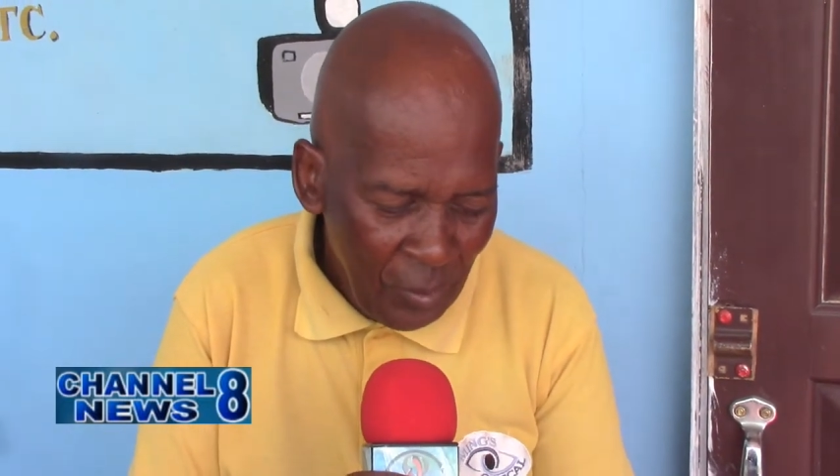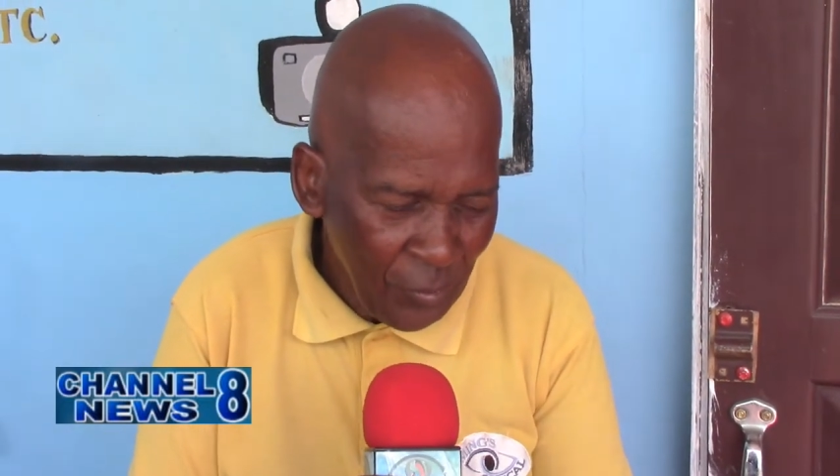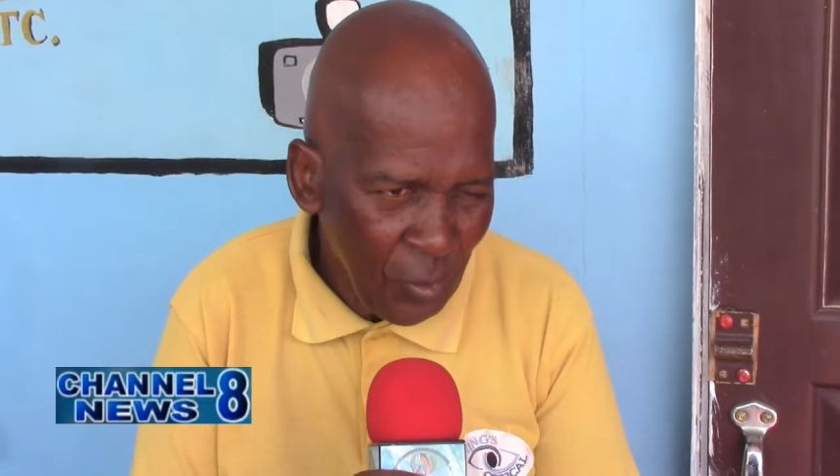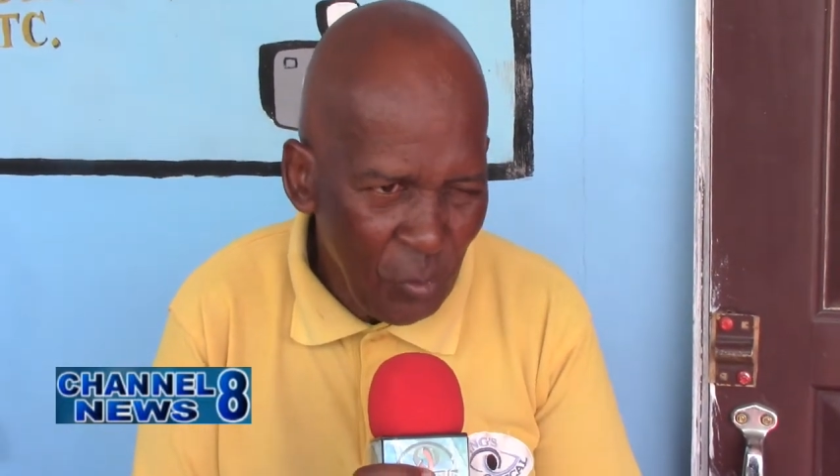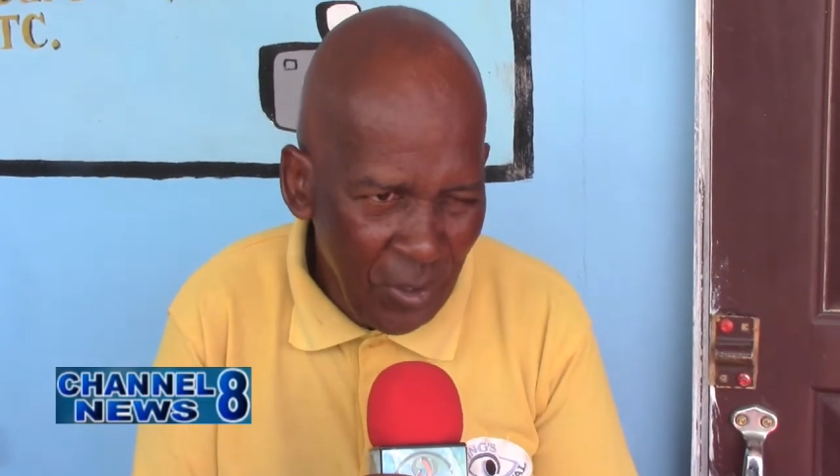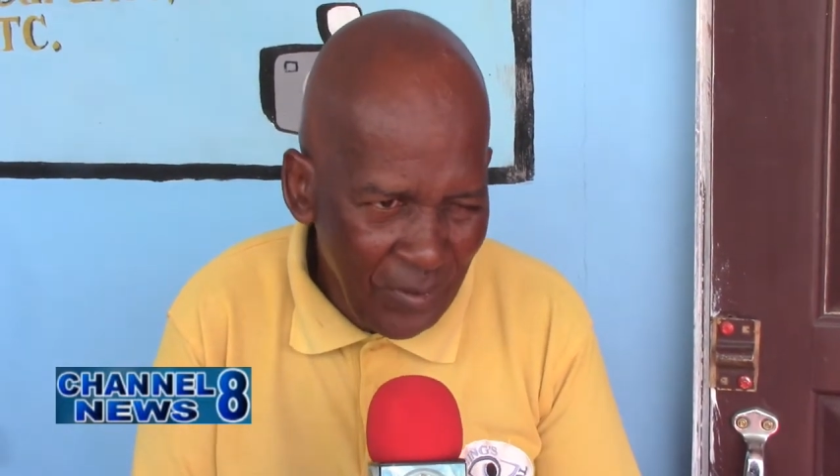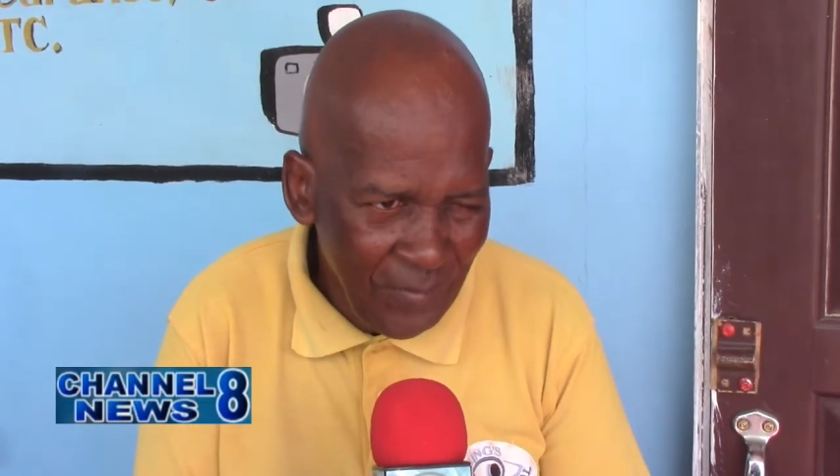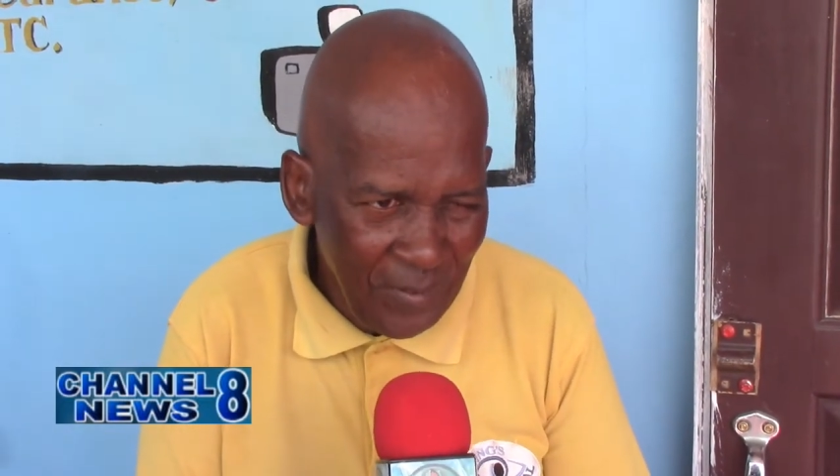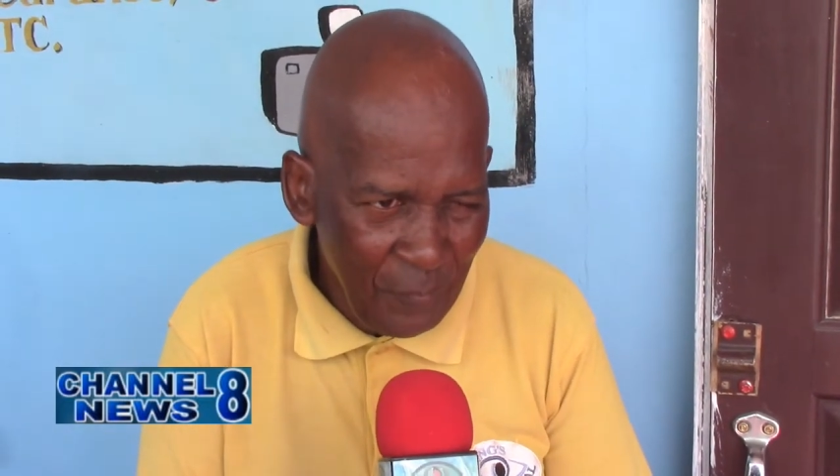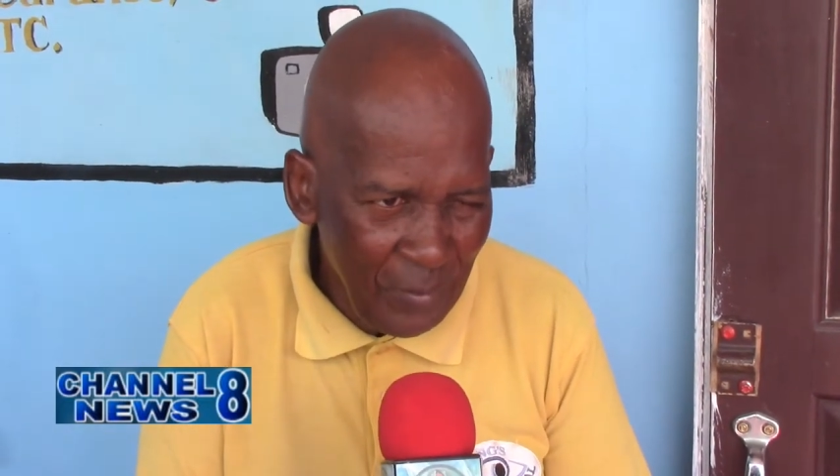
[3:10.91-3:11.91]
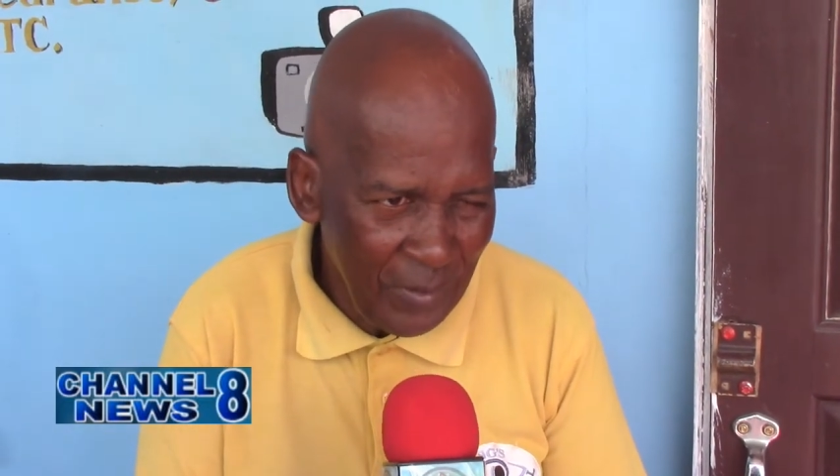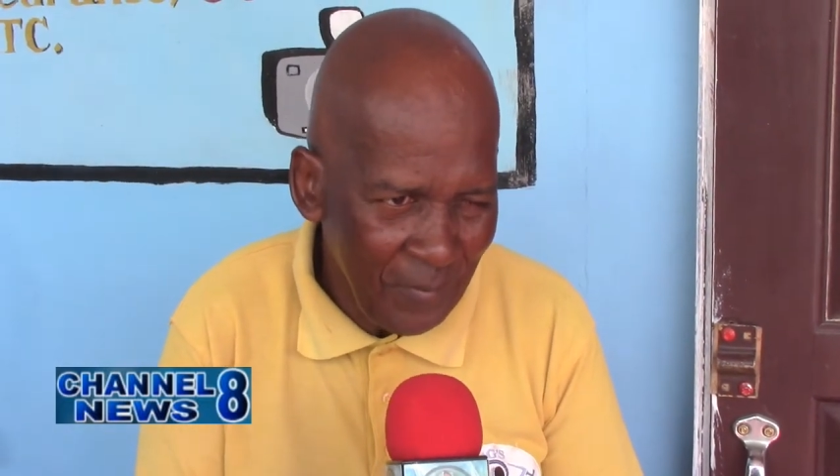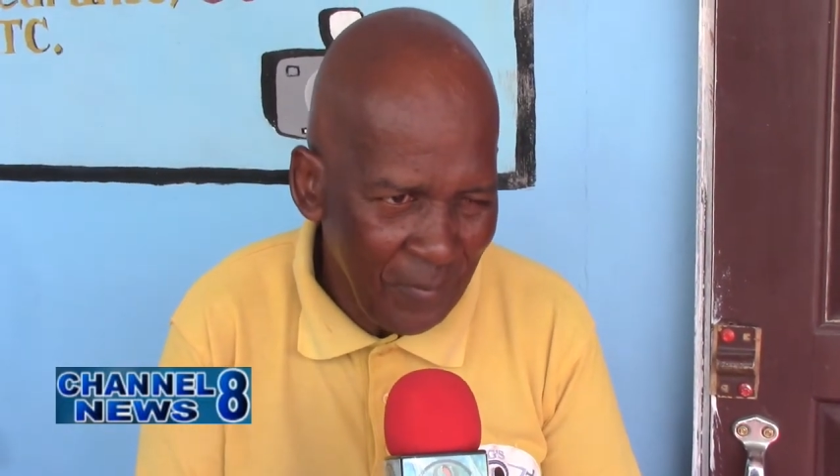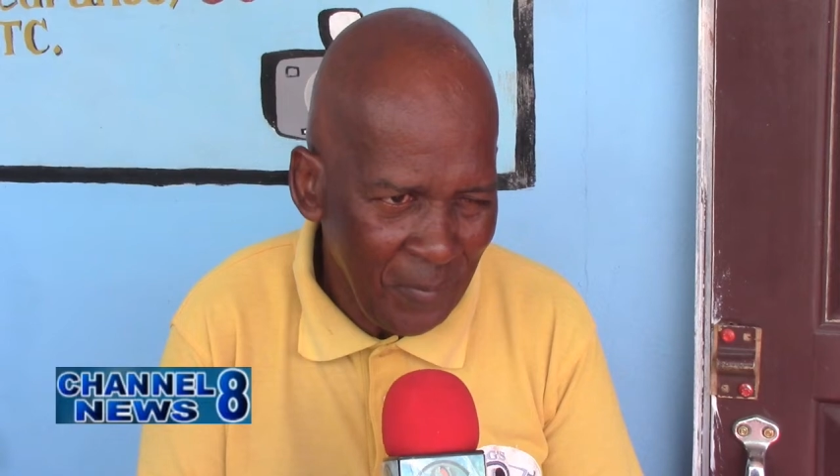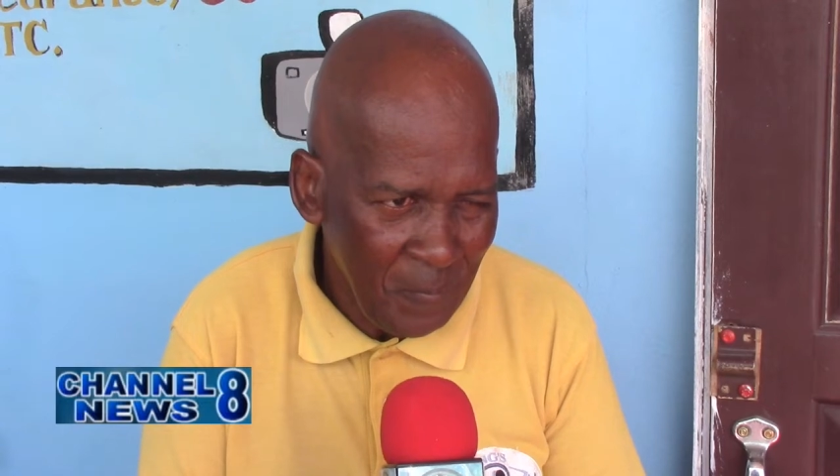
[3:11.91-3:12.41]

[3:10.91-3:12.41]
to run this event.